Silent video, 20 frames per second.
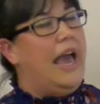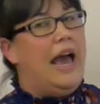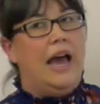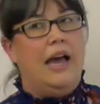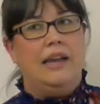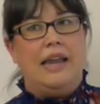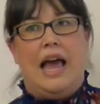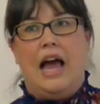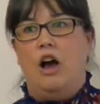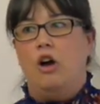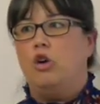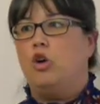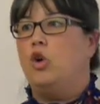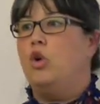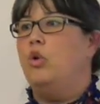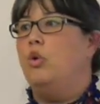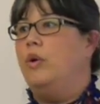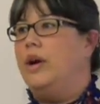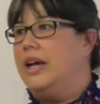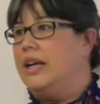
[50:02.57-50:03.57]
at how
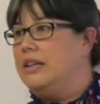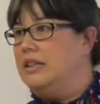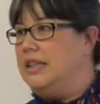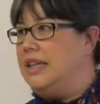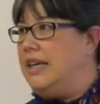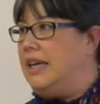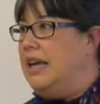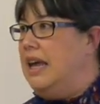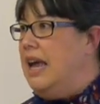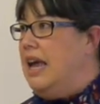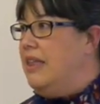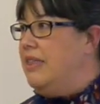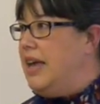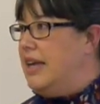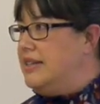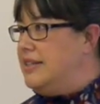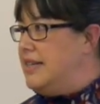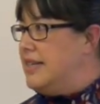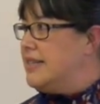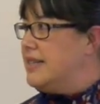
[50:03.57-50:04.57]
quickly
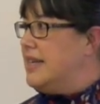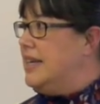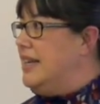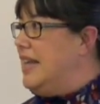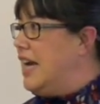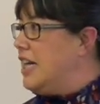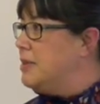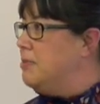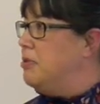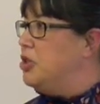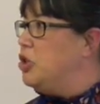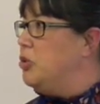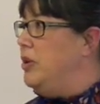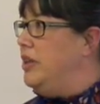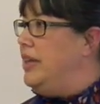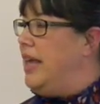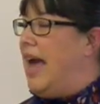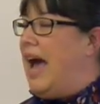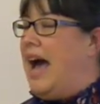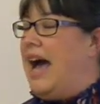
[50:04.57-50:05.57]
that disconnect
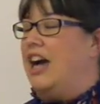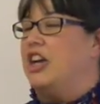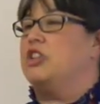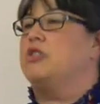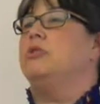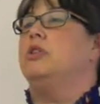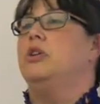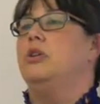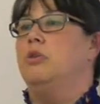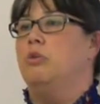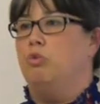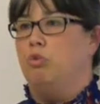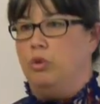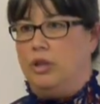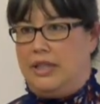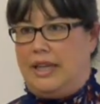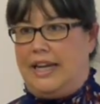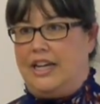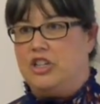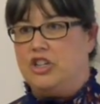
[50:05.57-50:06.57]
between the actual
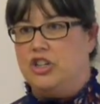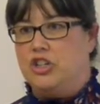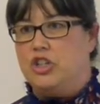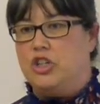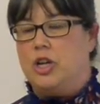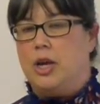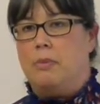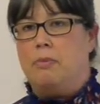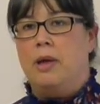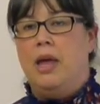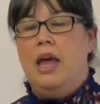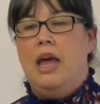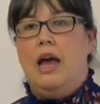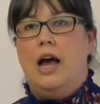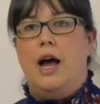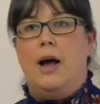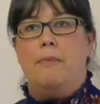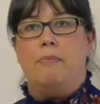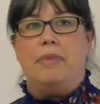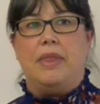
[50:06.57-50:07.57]
relationship
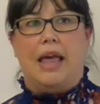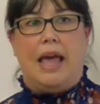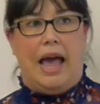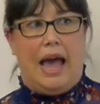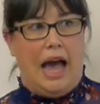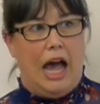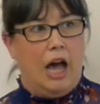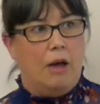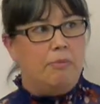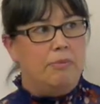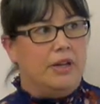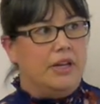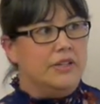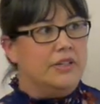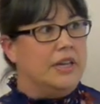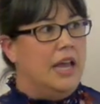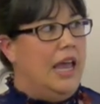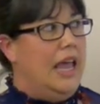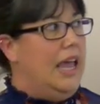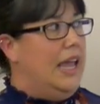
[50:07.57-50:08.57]
um,
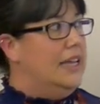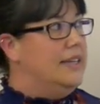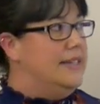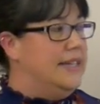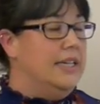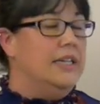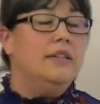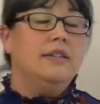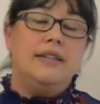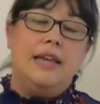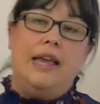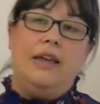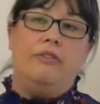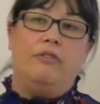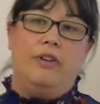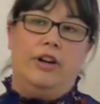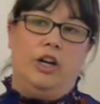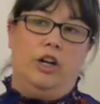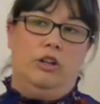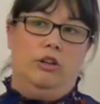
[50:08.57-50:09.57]
happened, it didn't
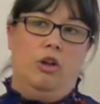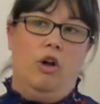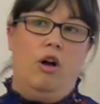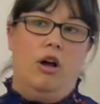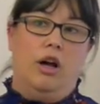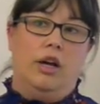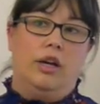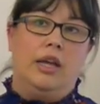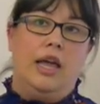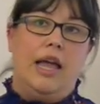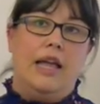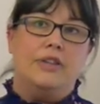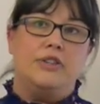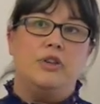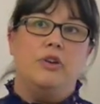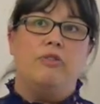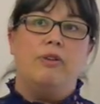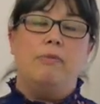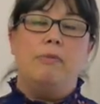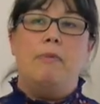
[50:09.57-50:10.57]
take very long. And
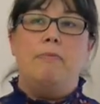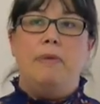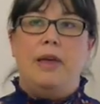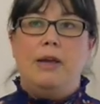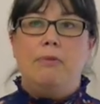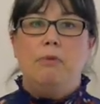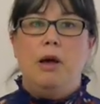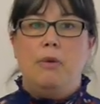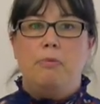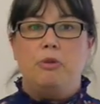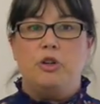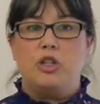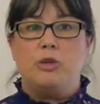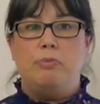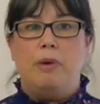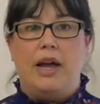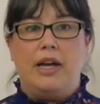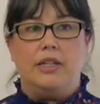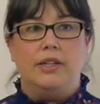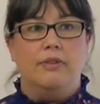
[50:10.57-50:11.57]
so from a Mi'kmaq
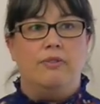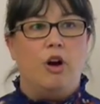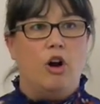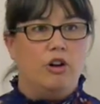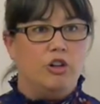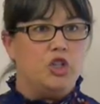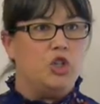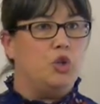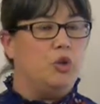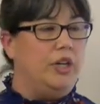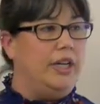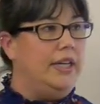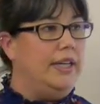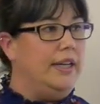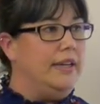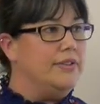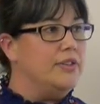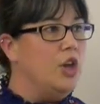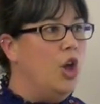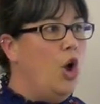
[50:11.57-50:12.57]
perspective, our
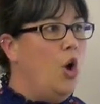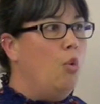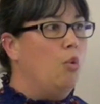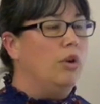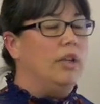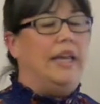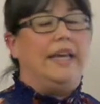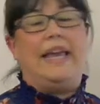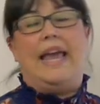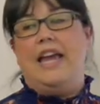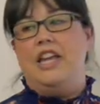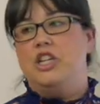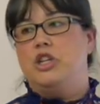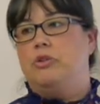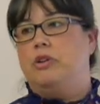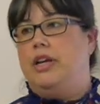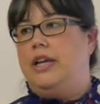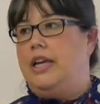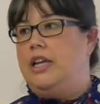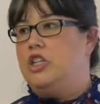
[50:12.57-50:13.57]
treaties were like
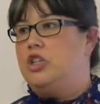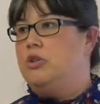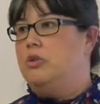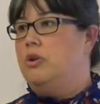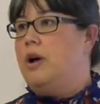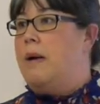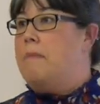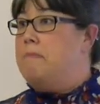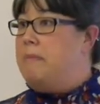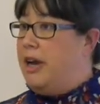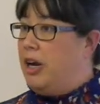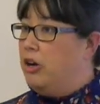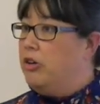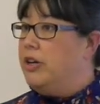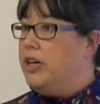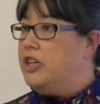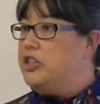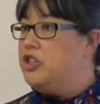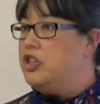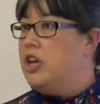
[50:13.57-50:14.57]
entering into a
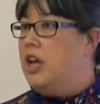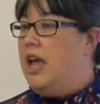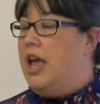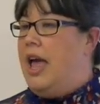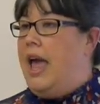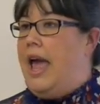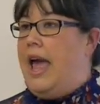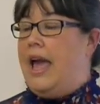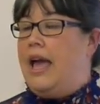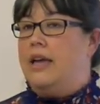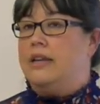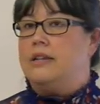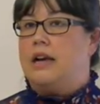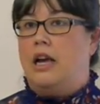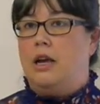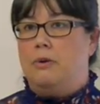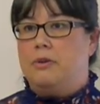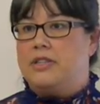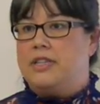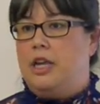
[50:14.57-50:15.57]
marriage. And
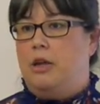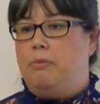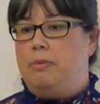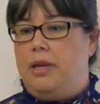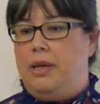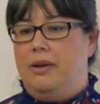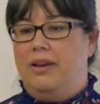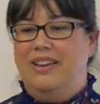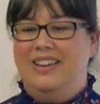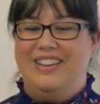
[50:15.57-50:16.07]
I always tell people,